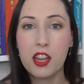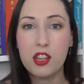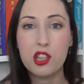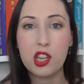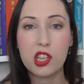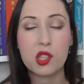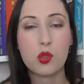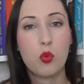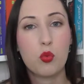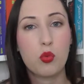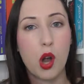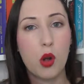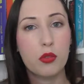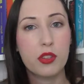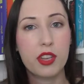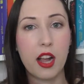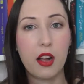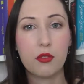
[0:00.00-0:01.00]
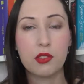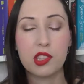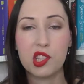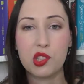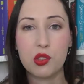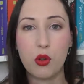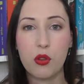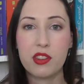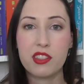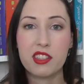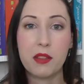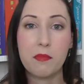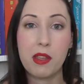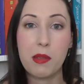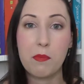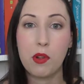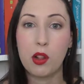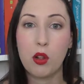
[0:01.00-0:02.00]
just wrote down stories that
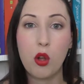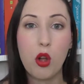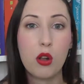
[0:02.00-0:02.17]
people